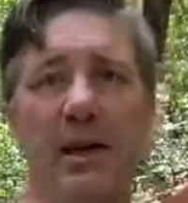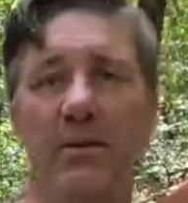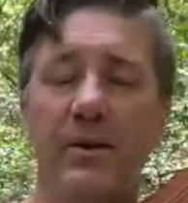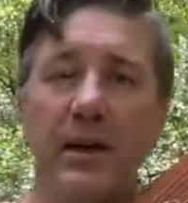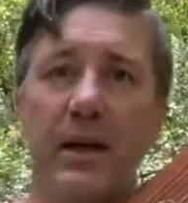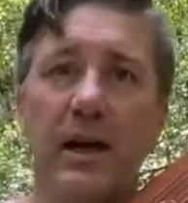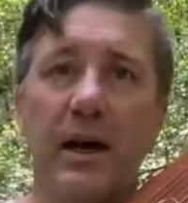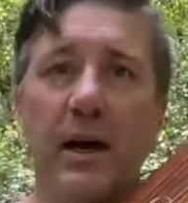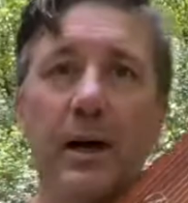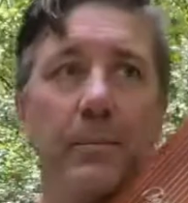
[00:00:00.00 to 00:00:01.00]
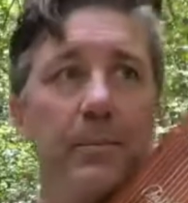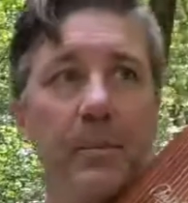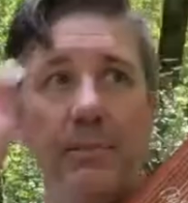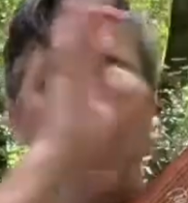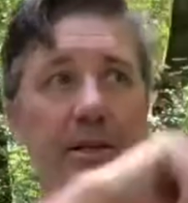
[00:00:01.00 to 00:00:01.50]
in
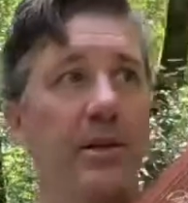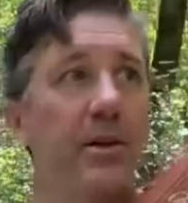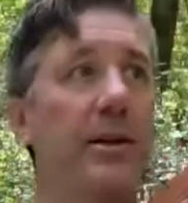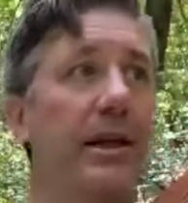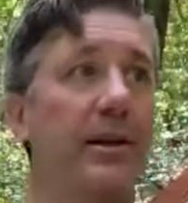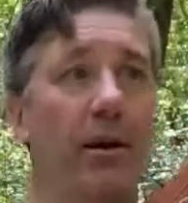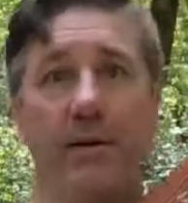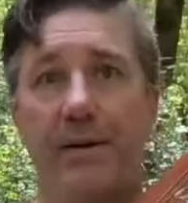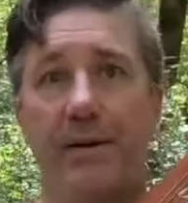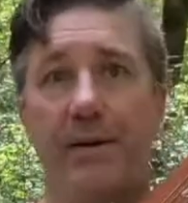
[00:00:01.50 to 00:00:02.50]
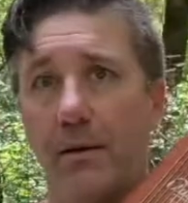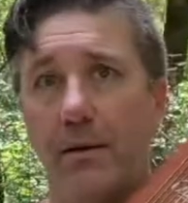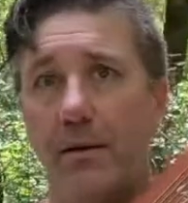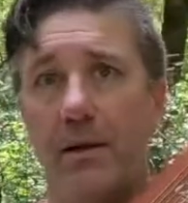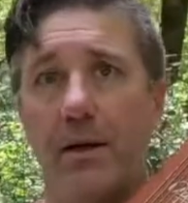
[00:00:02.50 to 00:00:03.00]
particular like coffee
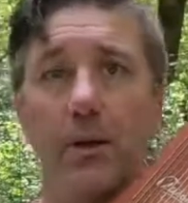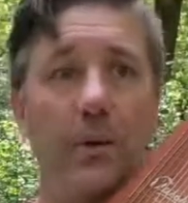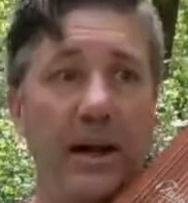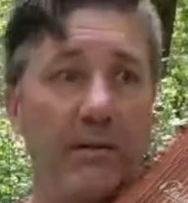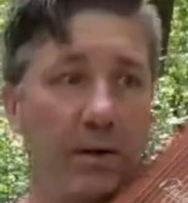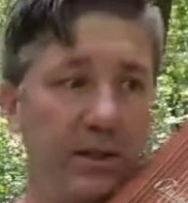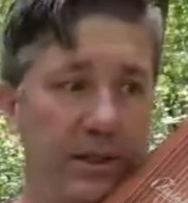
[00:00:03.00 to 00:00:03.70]
or whatever.